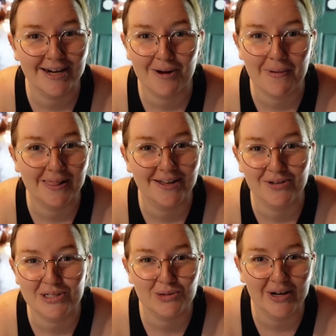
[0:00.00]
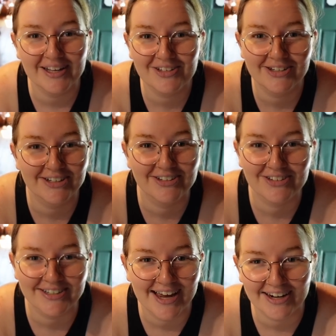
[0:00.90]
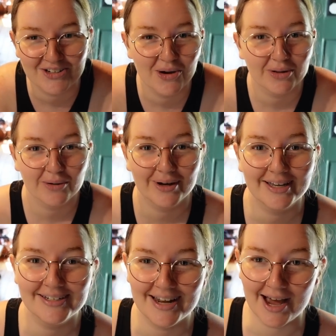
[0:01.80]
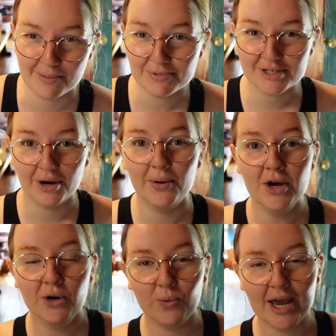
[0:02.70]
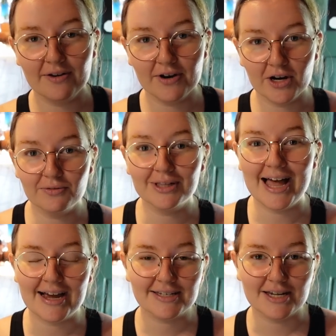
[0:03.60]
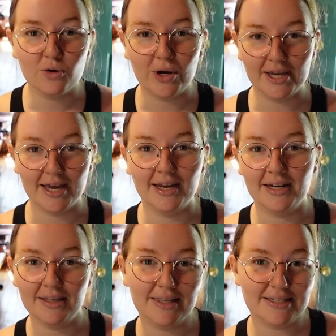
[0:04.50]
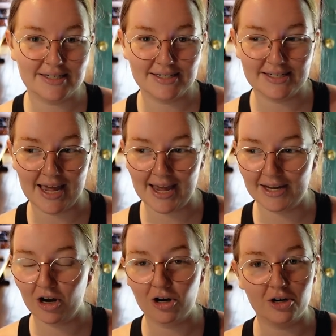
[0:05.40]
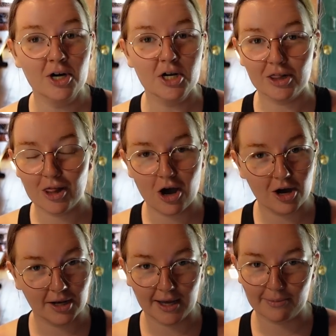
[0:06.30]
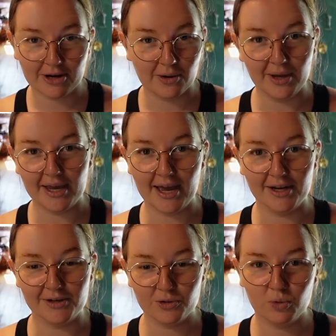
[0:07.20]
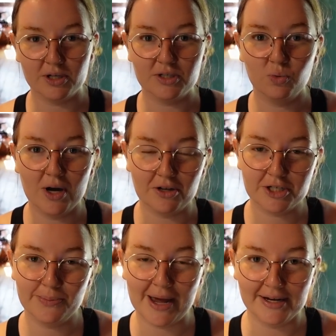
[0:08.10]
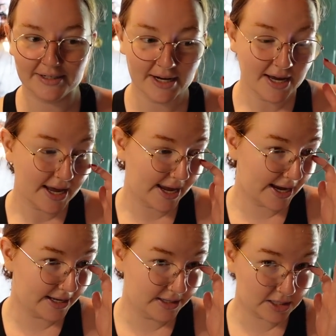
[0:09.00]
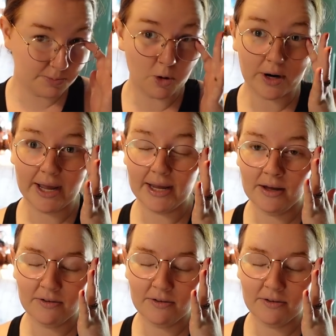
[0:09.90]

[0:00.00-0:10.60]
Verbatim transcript: on my little Switch and just had a totally wicked time. So we had a very relaxing weekend, needless to say. Our long Labor Day weekend was well spent. And this morning,